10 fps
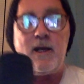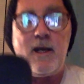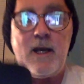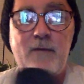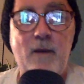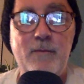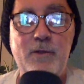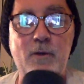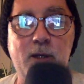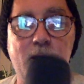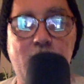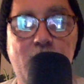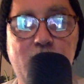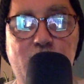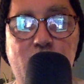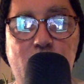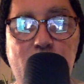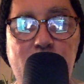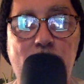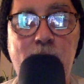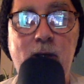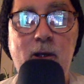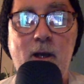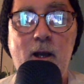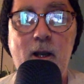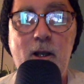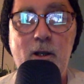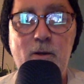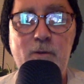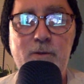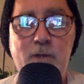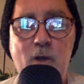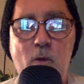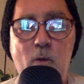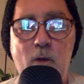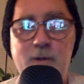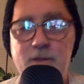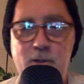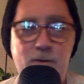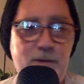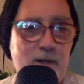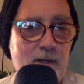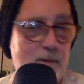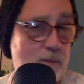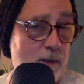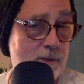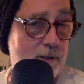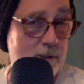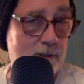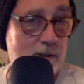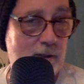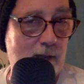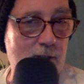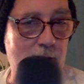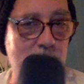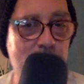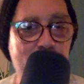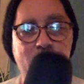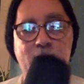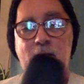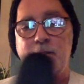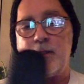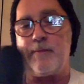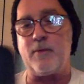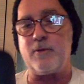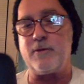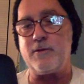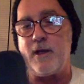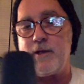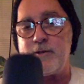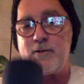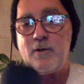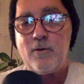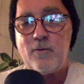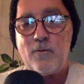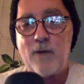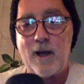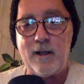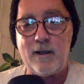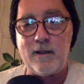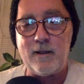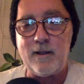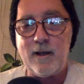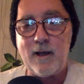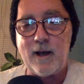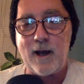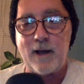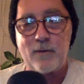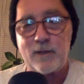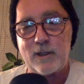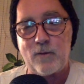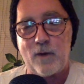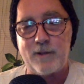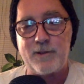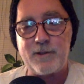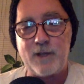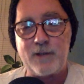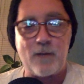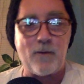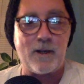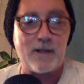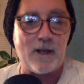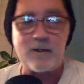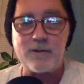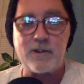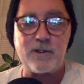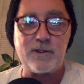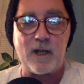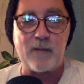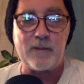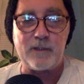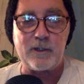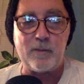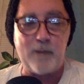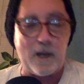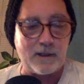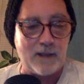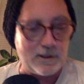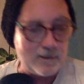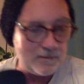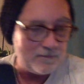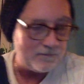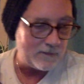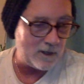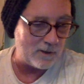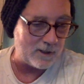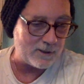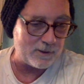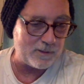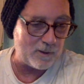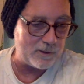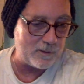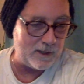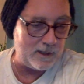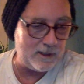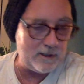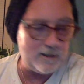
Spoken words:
if I'm doing an interview, so hello. So what did you think of the presidential election? And then the person says, well, I don't really want to discuss that right now because this is not a political podcast. Okay, so it's supposed to be